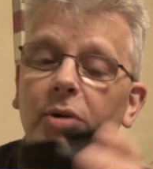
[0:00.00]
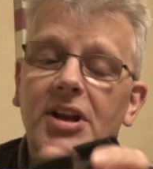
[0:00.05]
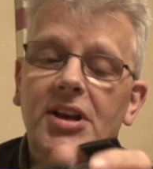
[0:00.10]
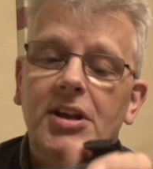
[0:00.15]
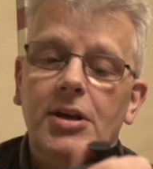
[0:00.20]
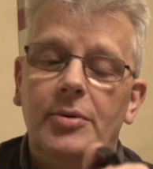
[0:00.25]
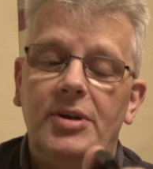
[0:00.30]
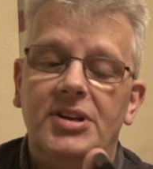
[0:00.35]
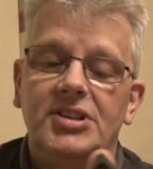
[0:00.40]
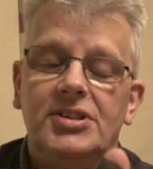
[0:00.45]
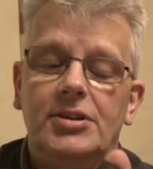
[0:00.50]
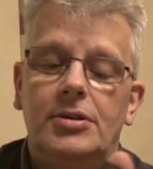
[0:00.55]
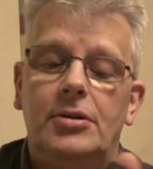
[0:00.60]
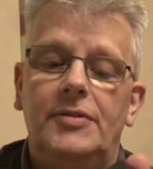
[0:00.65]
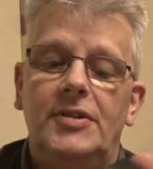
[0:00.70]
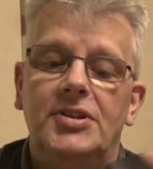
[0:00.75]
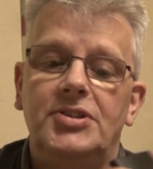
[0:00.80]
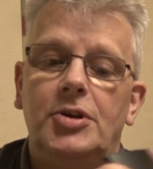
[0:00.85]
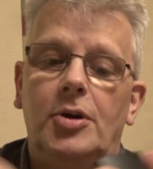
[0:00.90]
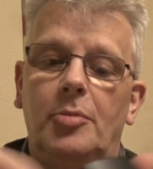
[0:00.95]
you do is, on
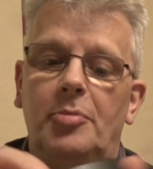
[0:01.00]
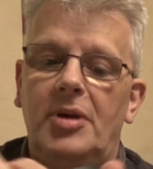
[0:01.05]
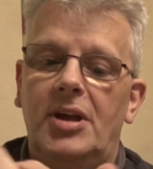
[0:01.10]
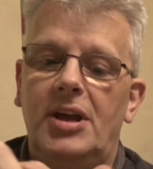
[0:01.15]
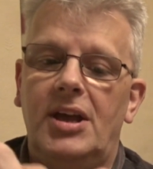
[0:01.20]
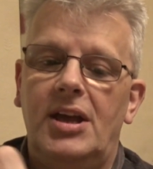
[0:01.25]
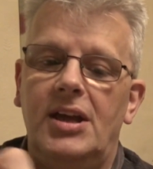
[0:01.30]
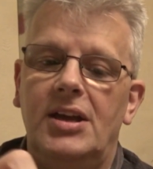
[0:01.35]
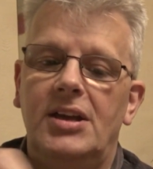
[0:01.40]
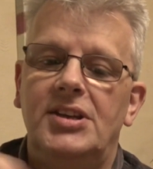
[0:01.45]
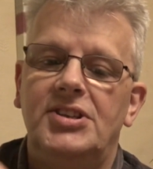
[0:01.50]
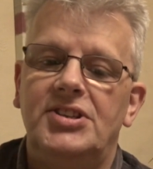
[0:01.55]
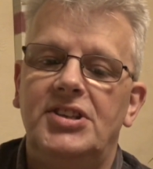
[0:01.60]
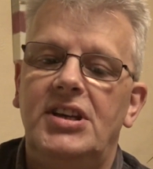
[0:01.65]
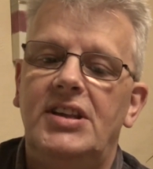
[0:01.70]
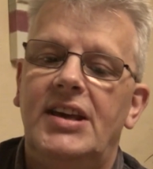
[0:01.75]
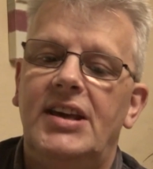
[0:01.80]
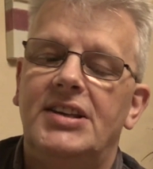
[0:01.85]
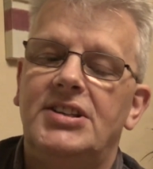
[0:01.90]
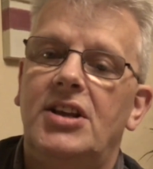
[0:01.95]
the top here, you see
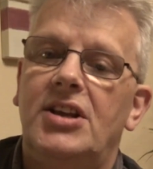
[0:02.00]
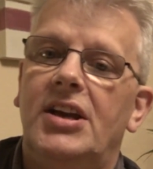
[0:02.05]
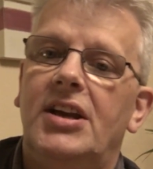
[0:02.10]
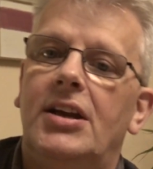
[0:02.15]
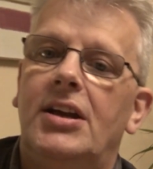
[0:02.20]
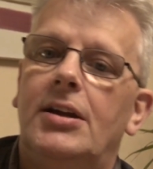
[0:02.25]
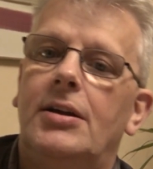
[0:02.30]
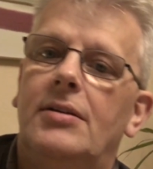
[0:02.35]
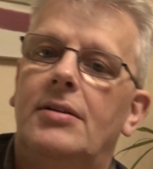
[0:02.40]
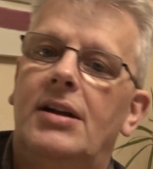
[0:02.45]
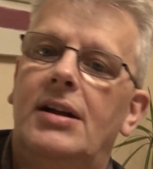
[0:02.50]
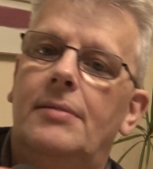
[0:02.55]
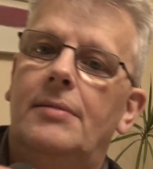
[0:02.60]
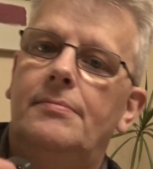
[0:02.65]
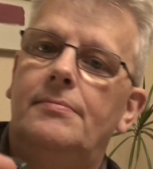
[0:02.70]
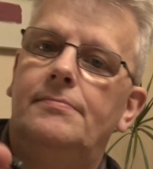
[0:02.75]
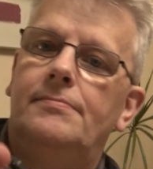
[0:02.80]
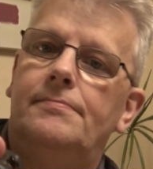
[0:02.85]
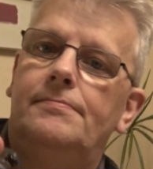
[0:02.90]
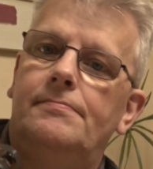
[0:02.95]
there's like a
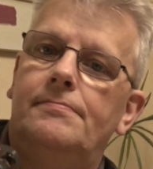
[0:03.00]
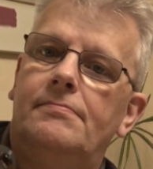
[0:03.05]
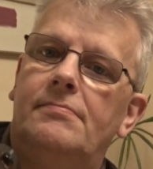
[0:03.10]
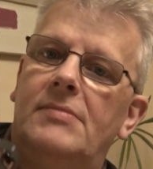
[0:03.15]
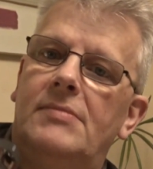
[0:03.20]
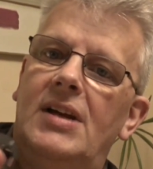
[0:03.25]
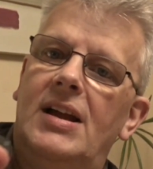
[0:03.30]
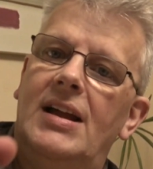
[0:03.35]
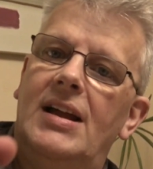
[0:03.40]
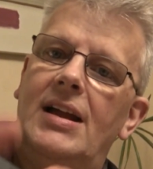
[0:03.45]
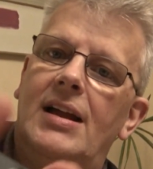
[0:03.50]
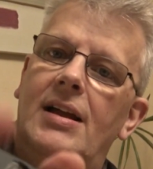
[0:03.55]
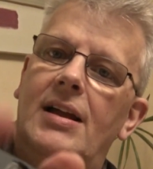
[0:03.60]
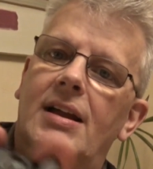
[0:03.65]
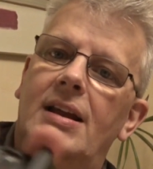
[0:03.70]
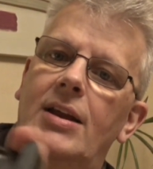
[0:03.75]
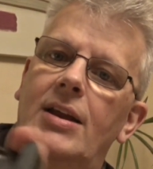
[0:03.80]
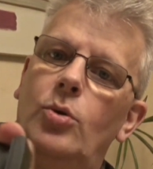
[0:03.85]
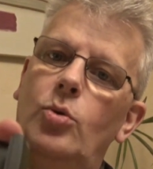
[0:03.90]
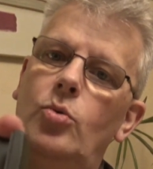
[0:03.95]

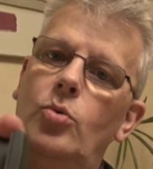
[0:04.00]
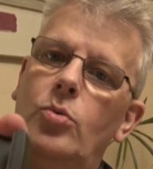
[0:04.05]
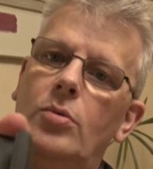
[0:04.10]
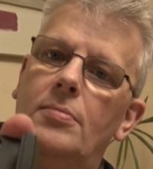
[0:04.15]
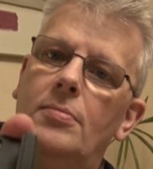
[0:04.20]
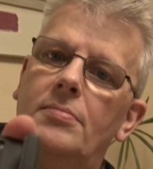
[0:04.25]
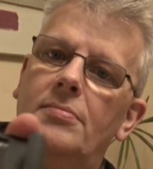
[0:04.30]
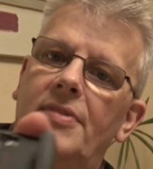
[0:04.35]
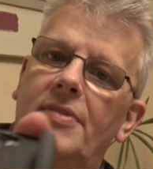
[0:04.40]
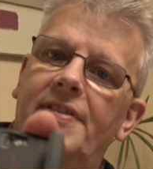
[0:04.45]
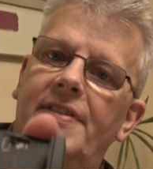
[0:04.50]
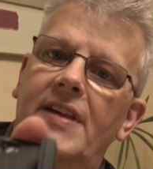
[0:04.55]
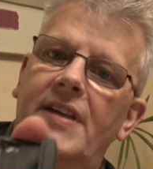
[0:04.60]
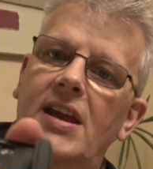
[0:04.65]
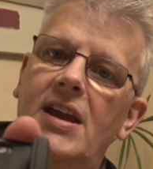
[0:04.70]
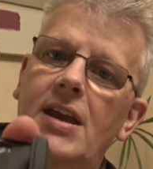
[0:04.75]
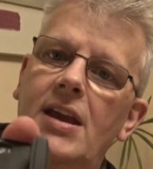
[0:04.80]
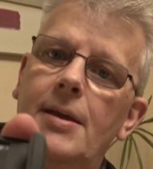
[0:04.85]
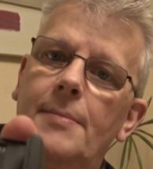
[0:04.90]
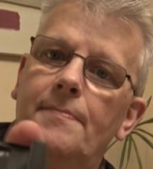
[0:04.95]
little
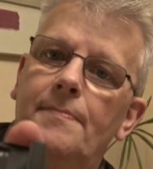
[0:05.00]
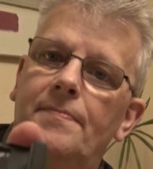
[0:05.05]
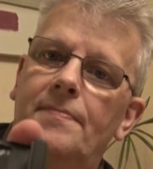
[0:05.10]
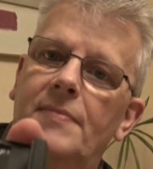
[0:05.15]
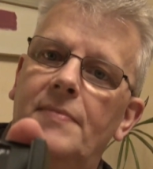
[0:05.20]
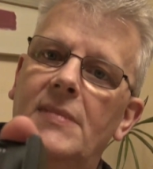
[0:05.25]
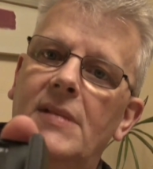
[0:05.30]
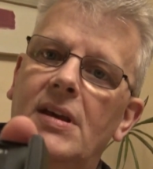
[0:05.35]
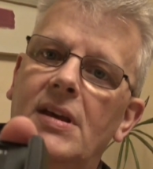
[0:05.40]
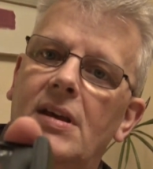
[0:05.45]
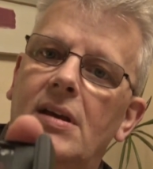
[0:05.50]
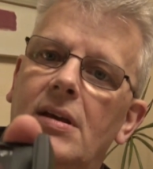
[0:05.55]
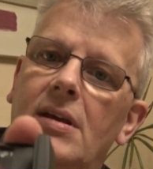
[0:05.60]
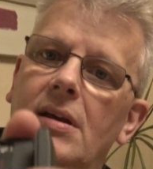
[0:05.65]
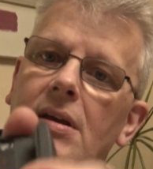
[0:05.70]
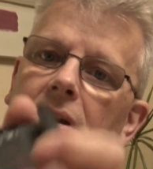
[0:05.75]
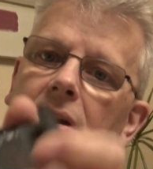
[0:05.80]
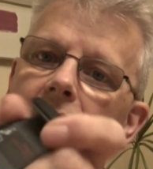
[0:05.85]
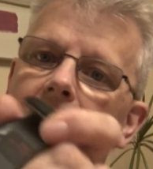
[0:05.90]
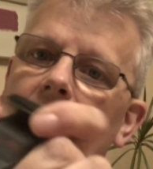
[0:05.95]
thing
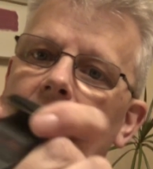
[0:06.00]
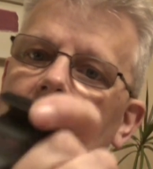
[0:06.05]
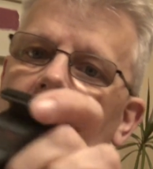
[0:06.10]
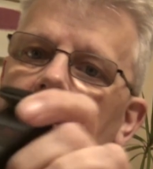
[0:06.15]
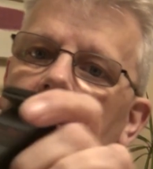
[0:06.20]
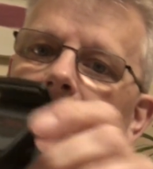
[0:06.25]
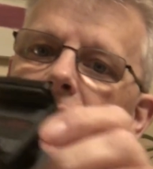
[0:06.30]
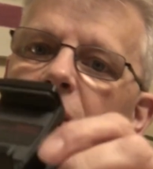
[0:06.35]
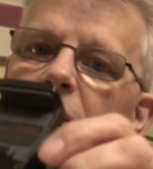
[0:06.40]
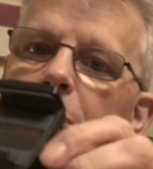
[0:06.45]
that you